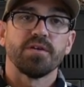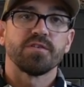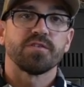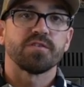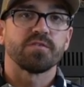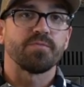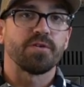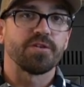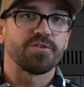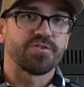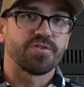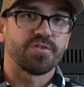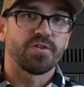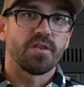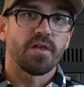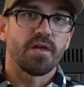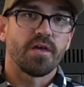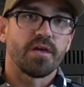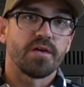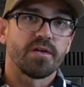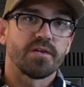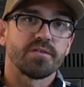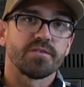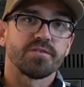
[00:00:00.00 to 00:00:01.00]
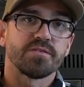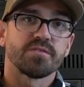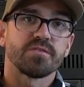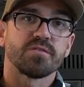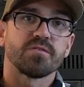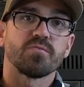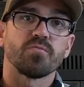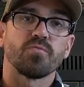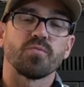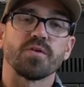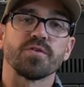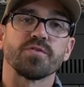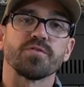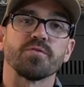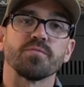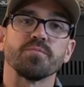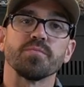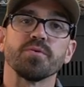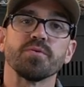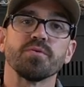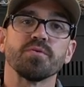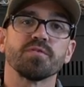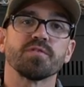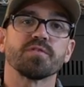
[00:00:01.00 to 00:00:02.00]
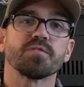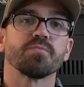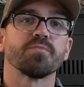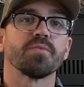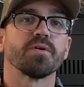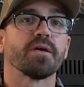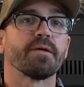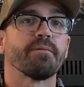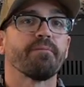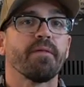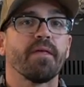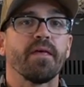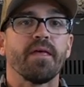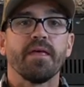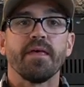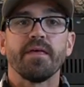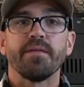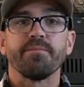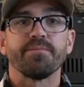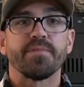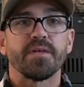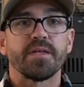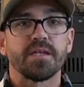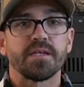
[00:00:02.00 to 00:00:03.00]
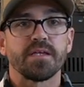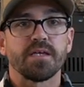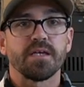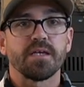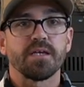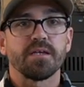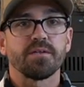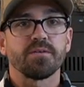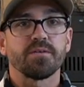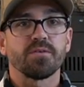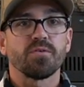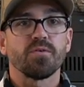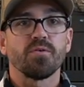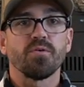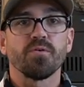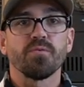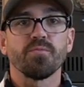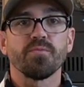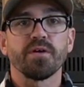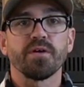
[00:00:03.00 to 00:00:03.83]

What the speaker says: specialized winter boots, but then again, cold,